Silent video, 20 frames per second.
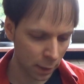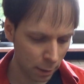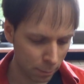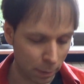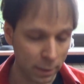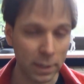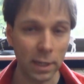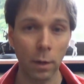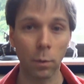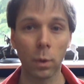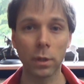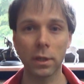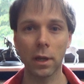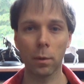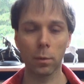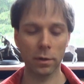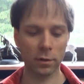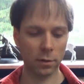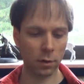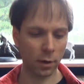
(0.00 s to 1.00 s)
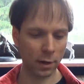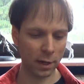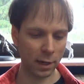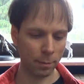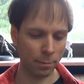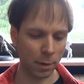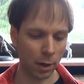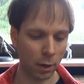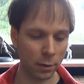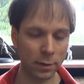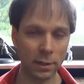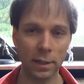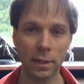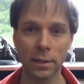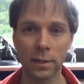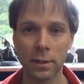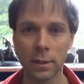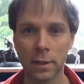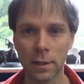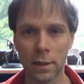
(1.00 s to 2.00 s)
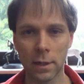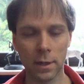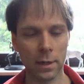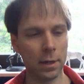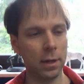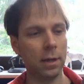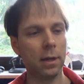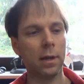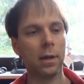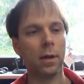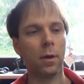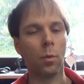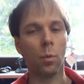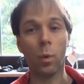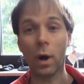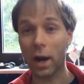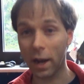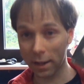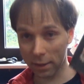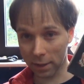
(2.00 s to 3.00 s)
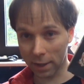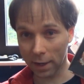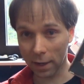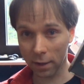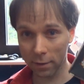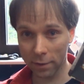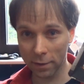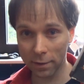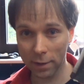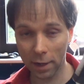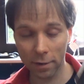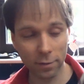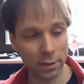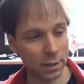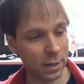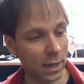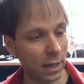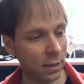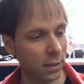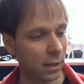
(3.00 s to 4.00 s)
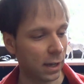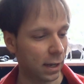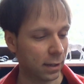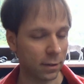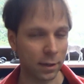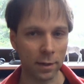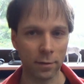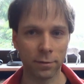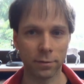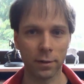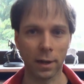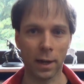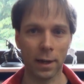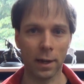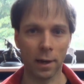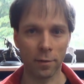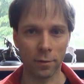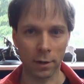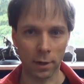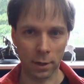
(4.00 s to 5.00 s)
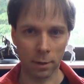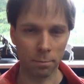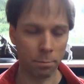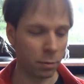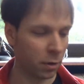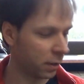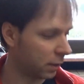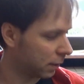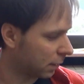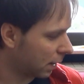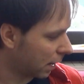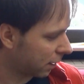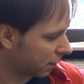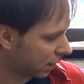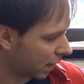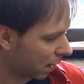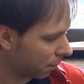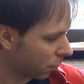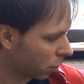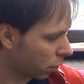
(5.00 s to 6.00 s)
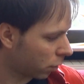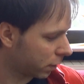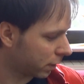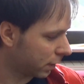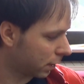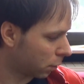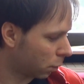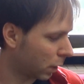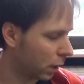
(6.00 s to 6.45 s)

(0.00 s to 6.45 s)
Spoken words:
But yeah, what I was talking about is, why the hell did I even get that if I have a pretty nice camcorder?